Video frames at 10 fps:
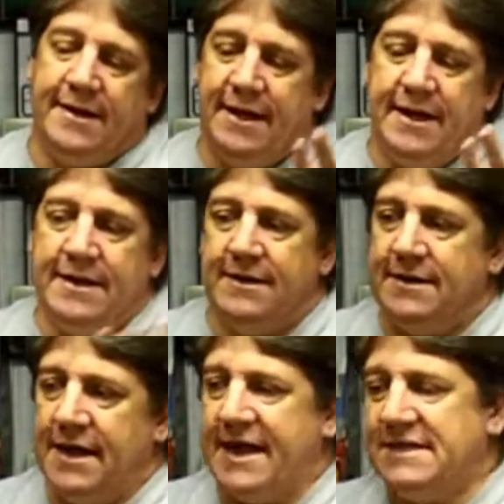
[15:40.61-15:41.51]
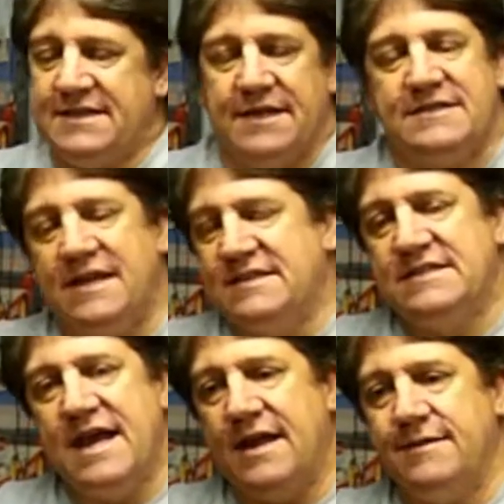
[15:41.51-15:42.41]
And like I said,
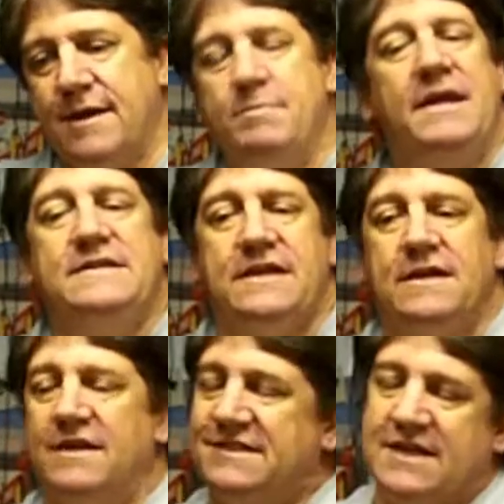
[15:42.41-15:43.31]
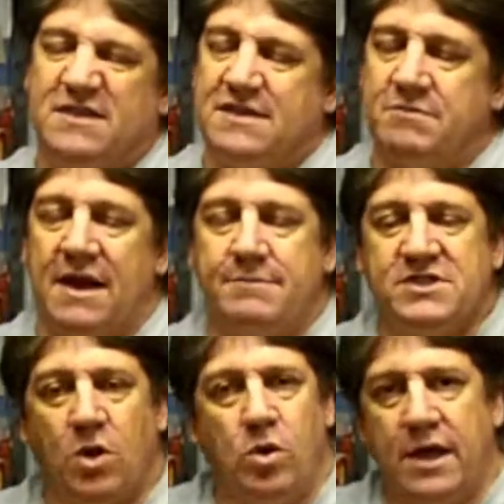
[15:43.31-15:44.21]
it's not a big deal. It's not something I'm
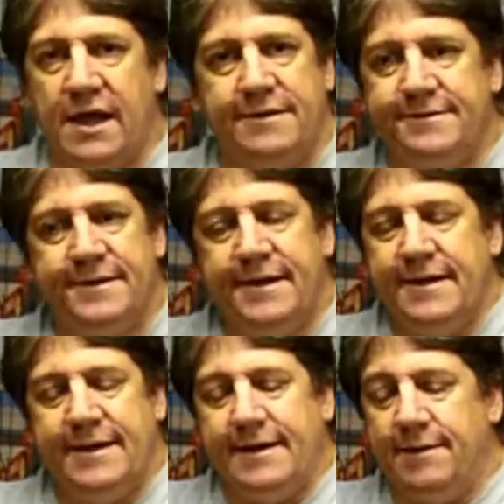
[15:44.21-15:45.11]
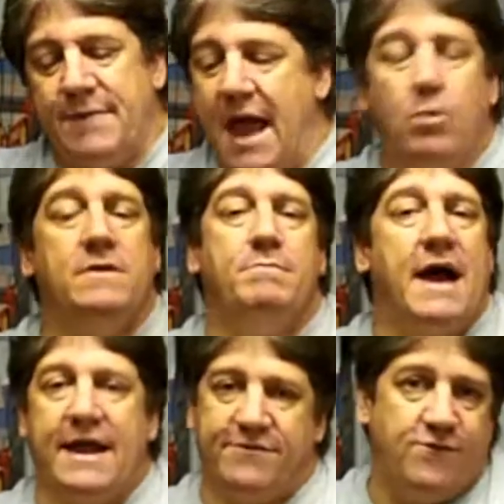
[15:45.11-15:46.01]
sold on. I wouldn't
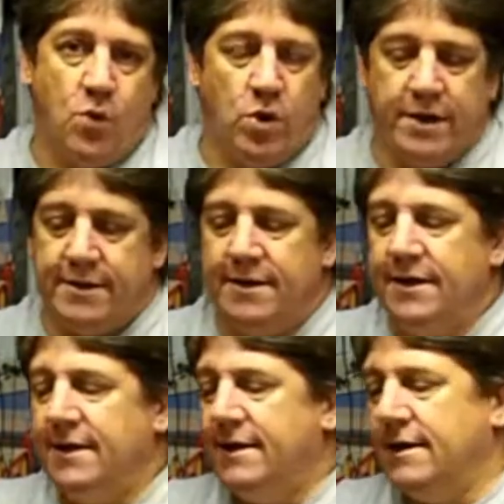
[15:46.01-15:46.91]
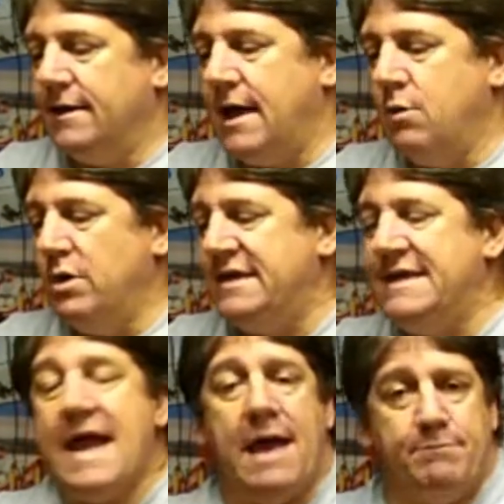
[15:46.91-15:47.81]
buy it for it. I would
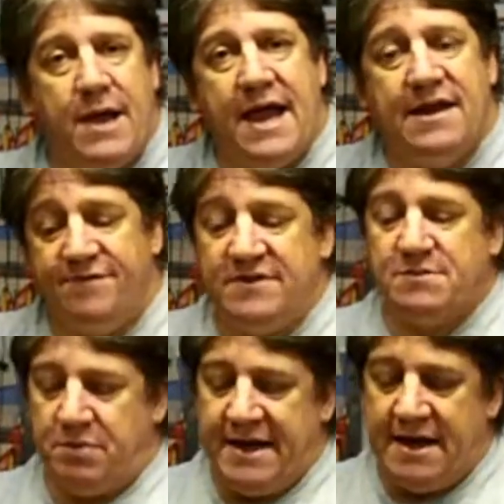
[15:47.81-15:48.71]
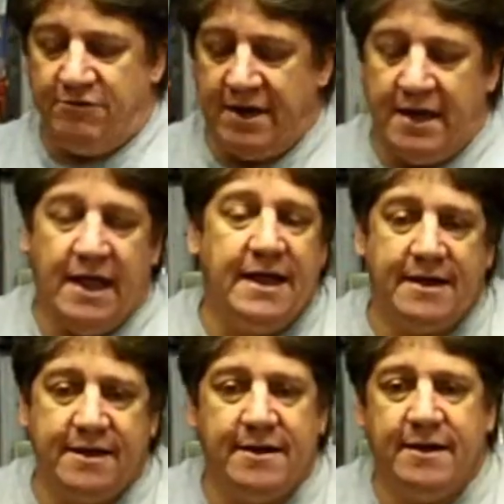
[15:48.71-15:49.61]
not buy it if it's a plane I really like
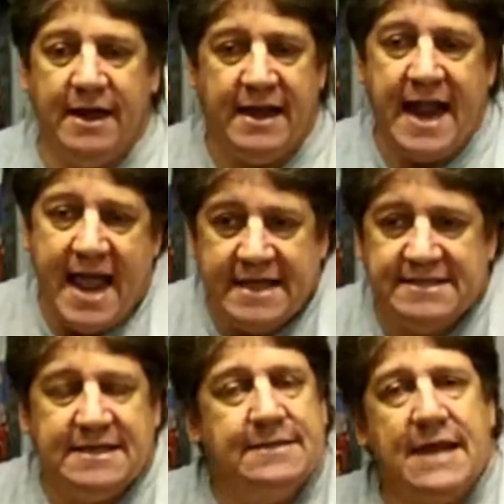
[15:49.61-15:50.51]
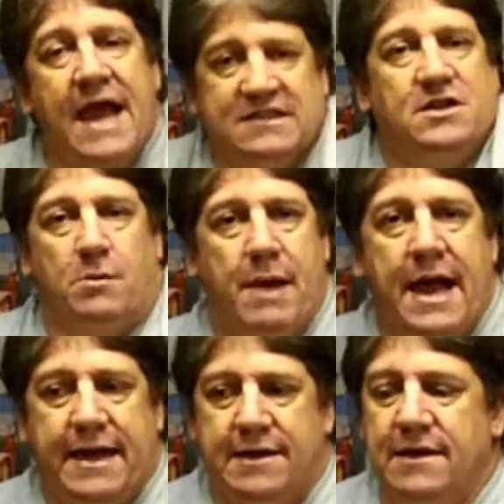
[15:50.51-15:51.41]
and it has it. I'd still
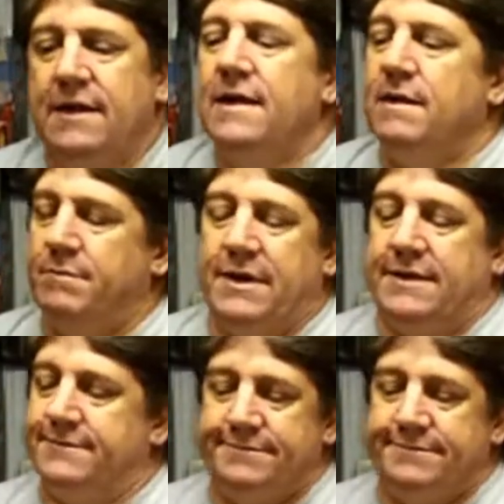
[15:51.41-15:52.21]
buy it. But